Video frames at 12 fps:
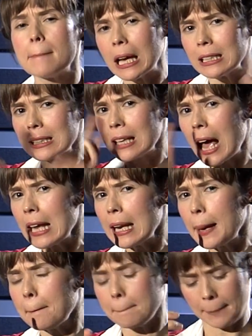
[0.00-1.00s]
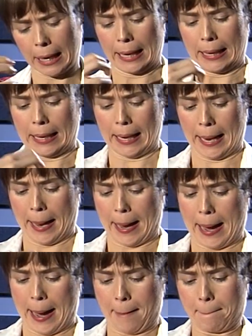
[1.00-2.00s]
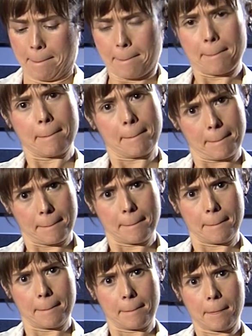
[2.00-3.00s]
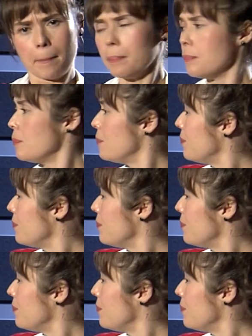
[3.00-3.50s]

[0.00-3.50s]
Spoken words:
Nym, and his sign name is like this.